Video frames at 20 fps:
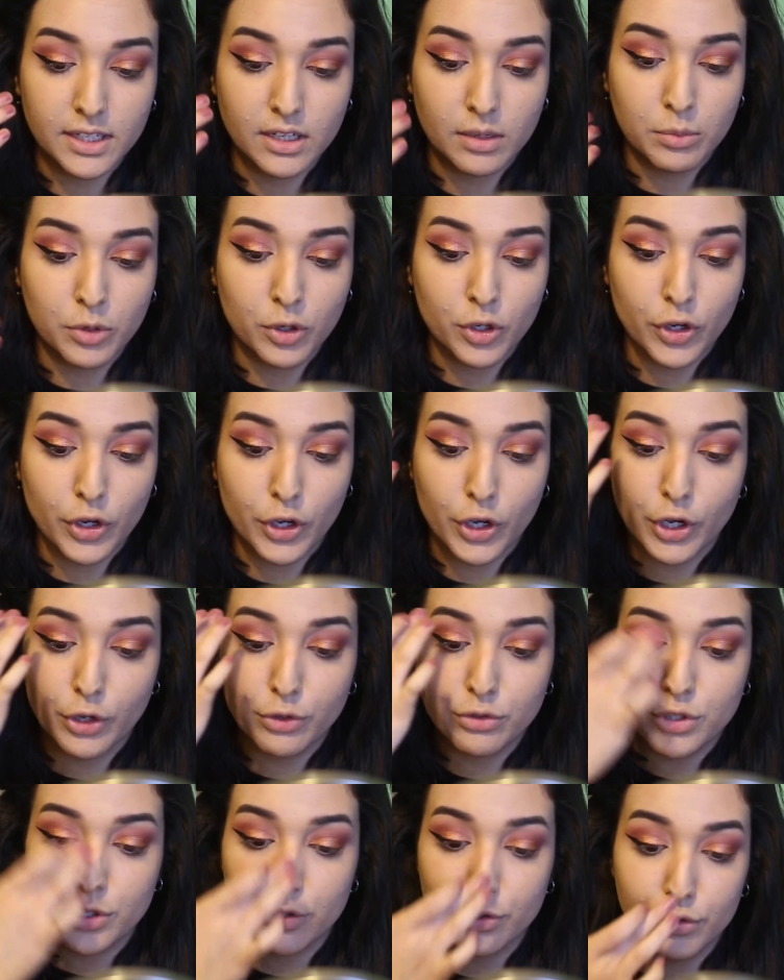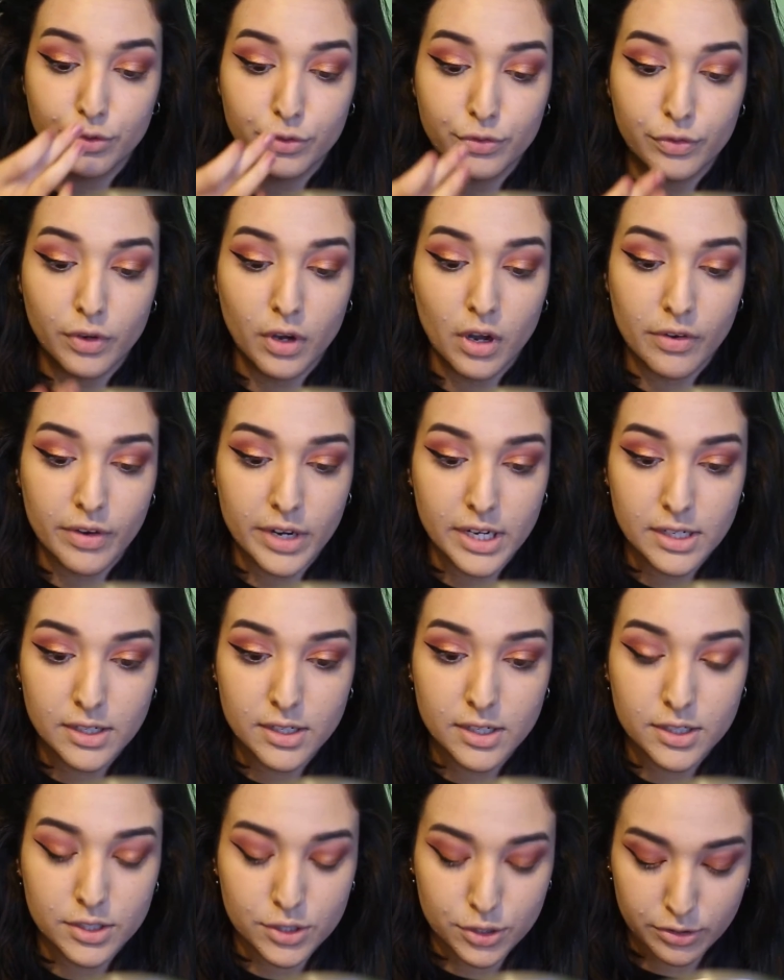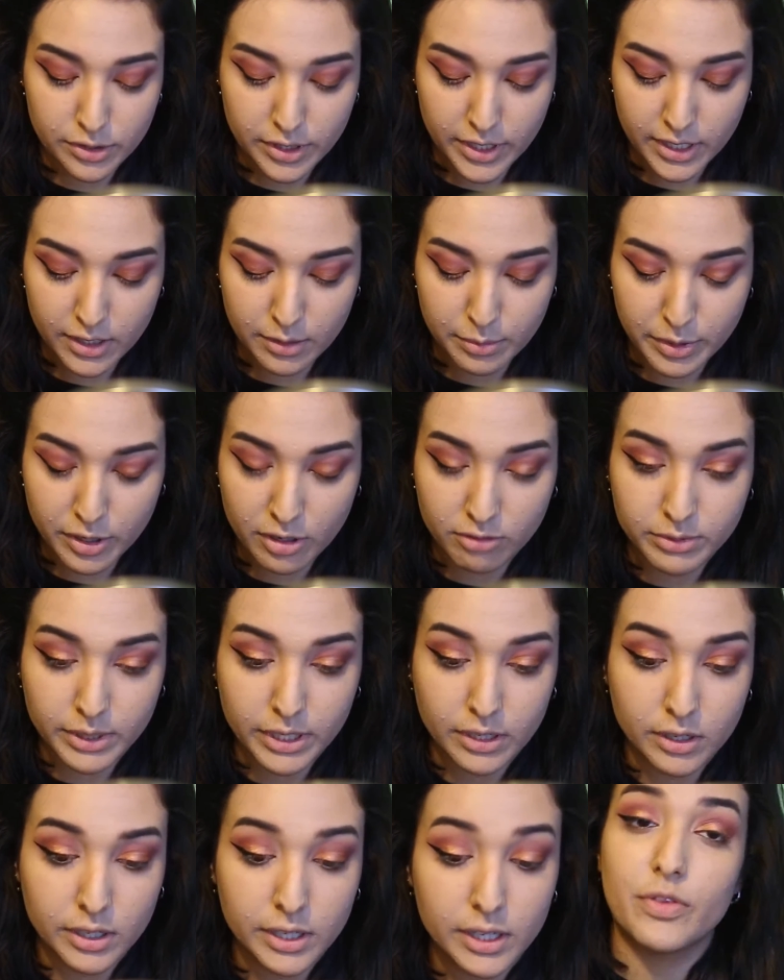I'm not going to go too far in to the inner part of my eye.